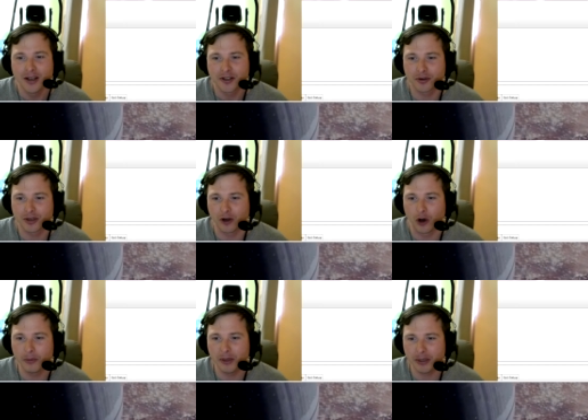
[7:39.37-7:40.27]
So it can
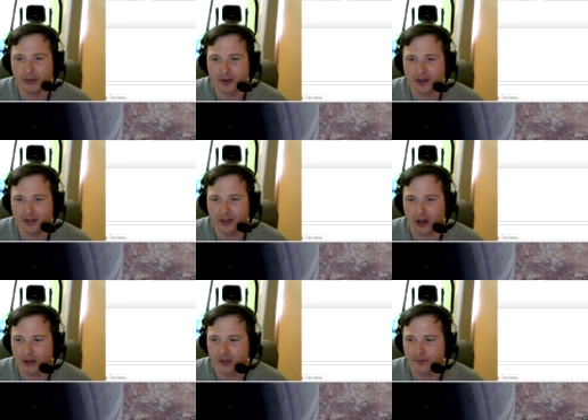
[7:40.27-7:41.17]
only be within
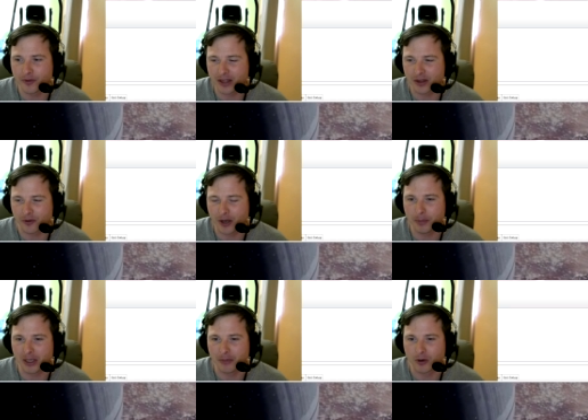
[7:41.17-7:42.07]
long if you've got the red
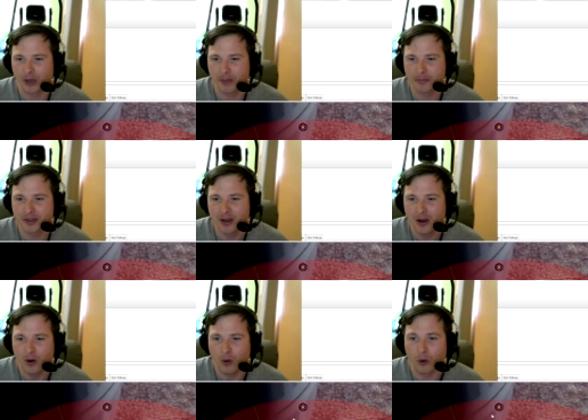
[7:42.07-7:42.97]
beam equipped
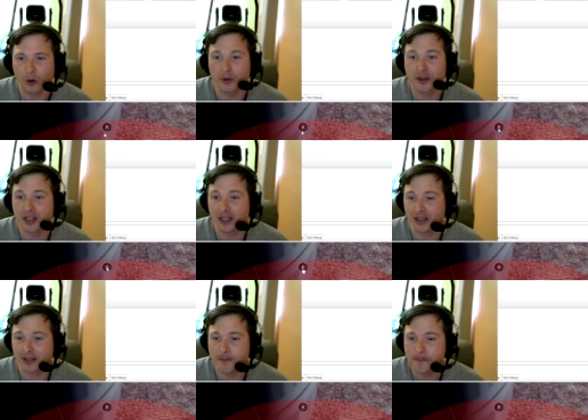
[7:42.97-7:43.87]
or
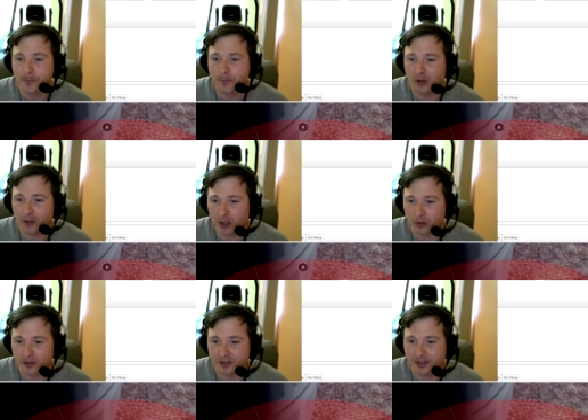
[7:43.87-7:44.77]
within
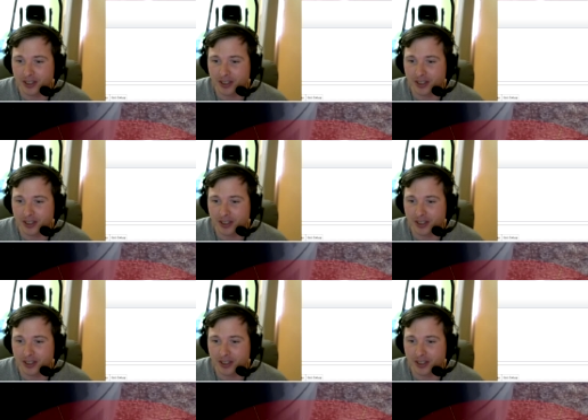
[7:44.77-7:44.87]
close.